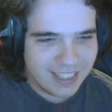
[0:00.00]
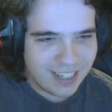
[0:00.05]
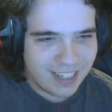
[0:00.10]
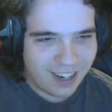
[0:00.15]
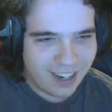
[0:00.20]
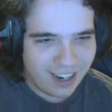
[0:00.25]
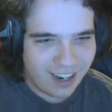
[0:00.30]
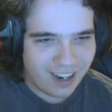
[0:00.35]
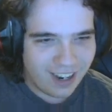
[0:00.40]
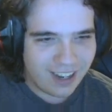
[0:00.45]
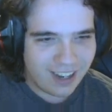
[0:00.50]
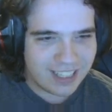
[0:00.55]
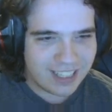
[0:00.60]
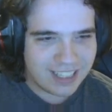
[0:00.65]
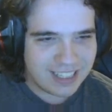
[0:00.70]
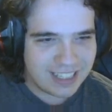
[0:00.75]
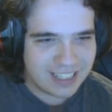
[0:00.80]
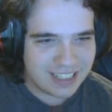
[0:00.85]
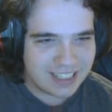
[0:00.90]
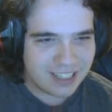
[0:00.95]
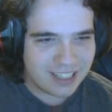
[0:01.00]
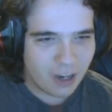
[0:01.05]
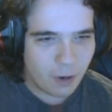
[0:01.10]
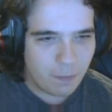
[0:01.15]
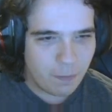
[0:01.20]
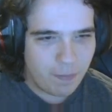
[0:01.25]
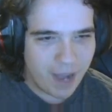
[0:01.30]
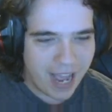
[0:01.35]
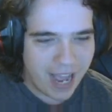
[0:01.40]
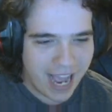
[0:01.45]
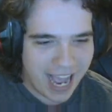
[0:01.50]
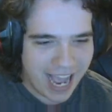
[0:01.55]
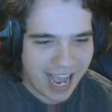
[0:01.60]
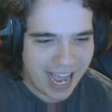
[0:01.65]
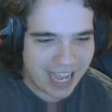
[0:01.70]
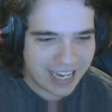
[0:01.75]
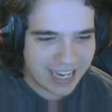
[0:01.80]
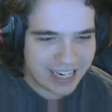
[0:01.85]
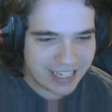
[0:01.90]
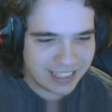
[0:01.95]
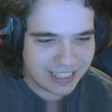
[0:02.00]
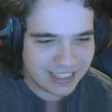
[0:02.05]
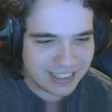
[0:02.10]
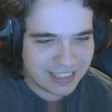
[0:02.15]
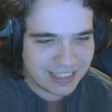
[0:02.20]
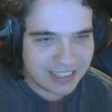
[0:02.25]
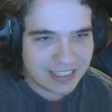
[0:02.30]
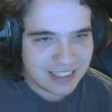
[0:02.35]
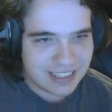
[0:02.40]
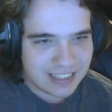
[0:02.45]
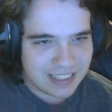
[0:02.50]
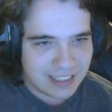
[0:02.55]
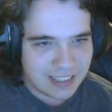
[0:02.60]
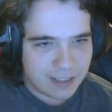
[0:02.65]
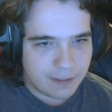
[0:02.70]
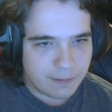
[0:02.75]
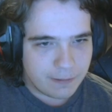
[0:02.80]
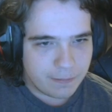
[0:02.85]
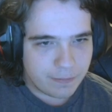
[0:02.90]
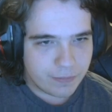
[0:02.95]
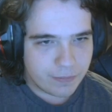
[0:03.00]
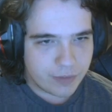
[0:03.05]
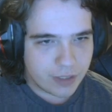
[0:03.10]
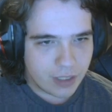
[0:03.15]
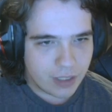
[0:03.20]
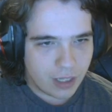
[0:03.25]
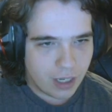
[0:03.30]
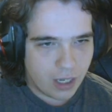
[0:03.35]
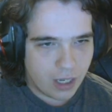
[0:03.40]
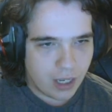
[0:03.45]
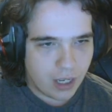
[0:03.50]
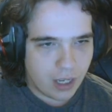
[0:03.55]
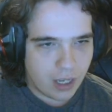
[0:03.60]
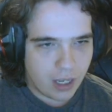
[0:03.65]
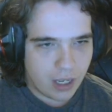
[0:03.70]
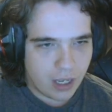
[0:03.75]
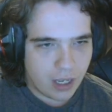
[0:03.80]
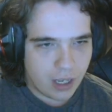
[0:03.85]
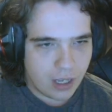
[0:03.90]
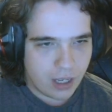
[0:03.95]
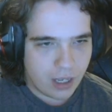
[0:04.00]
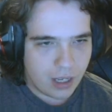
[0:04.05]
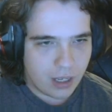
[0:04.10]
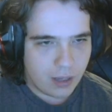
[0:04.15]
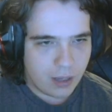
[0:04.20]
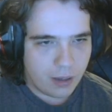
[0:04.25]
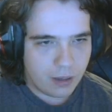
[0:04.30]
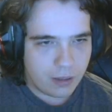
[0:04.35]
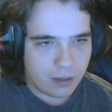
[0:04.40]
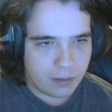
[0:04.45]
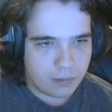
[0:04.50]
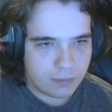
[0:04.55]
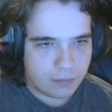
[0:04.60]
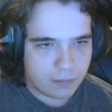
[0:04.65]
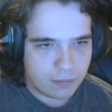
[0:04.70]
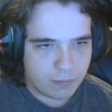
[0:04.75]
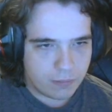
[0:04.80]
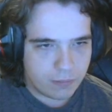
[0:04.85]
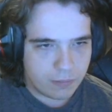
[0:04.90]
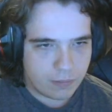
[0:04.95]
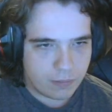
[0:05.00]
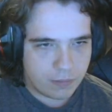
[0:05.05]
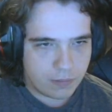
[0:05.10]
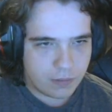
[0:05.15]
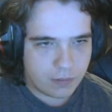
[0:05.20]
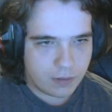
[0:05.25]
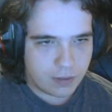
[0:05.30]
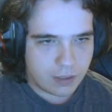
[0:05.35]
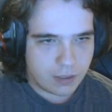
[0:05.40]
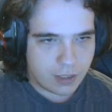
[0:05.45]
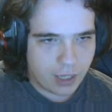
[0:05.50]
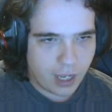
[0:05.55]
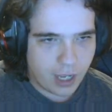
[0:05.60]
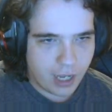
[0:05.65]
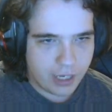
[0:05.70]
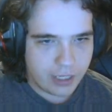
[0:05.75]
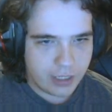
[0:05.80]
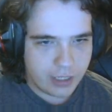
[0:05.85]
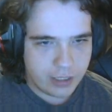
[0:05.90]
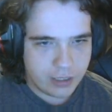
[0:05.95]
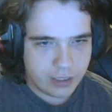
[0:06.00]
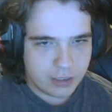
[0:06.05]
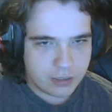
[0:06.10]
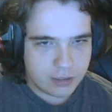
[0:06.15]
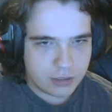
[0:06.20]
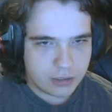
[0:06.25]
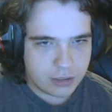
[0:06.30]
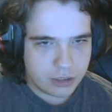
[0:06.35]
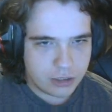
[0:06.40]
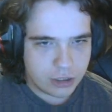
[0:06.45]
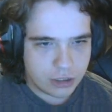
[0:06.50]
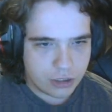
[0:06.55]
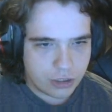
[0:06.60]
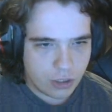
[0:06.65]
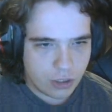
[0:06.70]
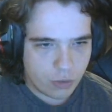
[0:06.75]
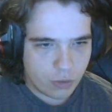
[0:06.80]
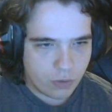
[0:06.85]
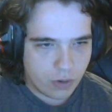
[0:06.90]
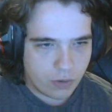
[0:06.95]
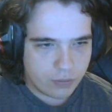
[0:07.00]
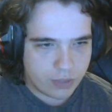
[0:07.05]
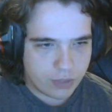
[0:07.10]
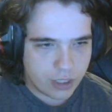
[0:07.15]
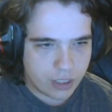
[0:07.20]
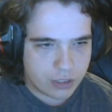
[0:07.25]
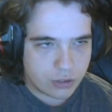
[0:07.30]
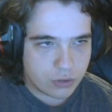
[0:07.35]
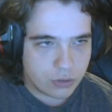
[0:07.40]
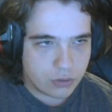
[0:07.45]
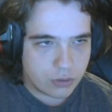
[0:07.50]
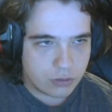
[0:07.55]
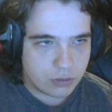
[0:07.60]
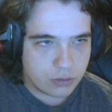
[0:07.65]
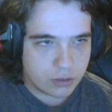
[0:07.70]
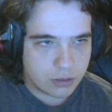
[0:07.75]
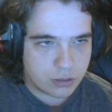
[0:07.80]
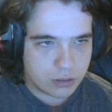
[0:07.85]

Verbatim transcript: Oh, this is not so bad. Uh, Mine is worse. I just don't know if that's true.